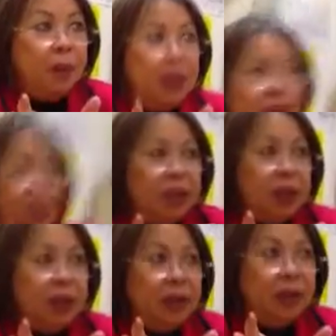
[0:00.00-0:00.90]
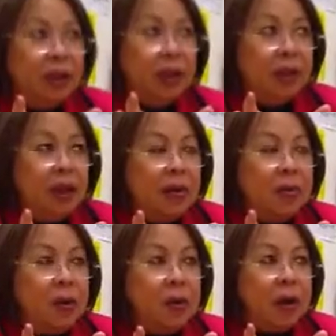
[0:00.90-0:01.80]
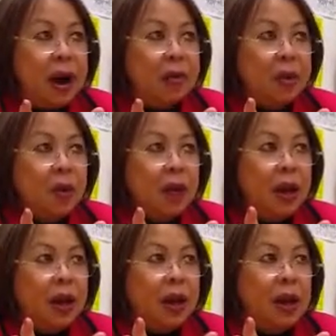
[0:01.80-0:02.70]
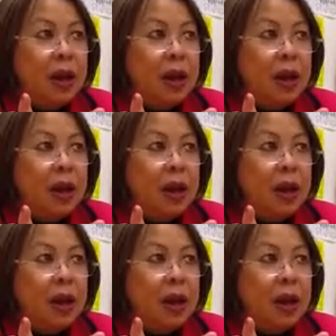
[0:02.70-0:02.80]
relations program so that